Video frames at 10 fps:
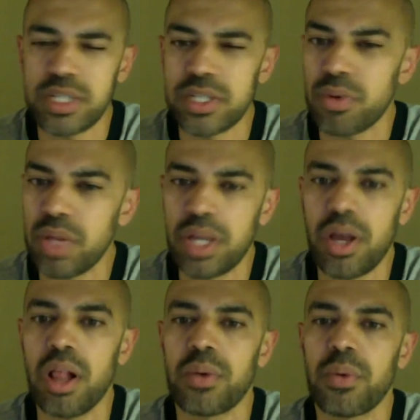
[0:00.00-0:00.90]
It's really
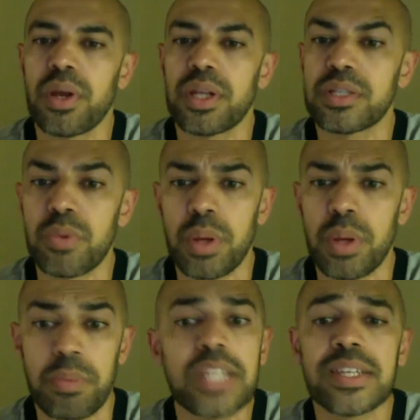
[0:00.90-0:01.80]
Hollywood. It
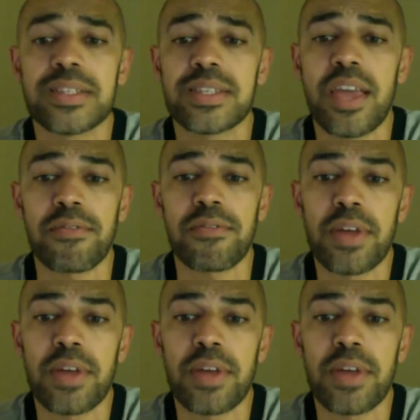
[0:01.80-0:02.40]
plays it safe.